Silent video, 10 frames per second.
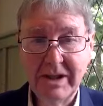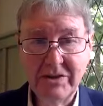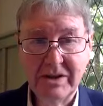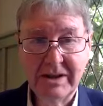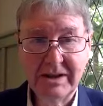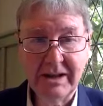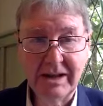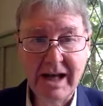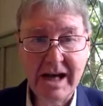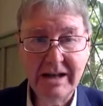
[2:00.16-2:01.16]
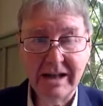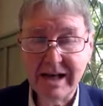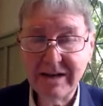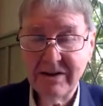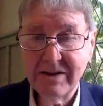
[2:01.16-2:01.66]
these gala
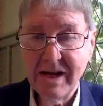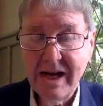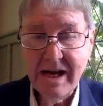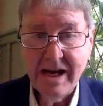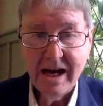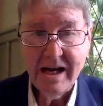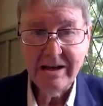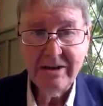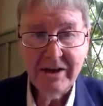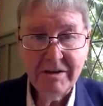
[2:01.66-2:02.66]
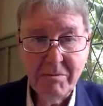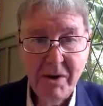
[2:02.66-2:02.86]
nights, and I think,